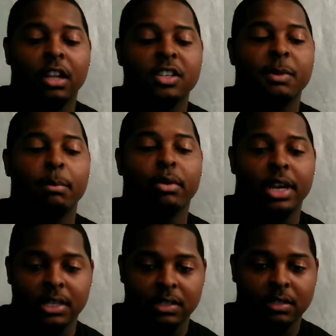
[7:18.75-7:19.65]
lost my
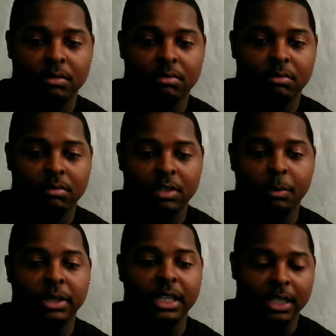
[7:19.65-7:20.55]
brakes
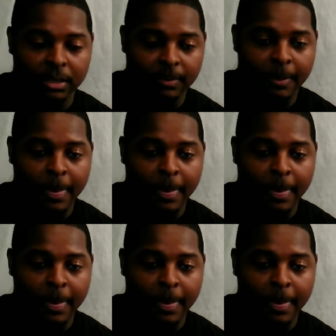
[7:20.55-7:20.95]
completely.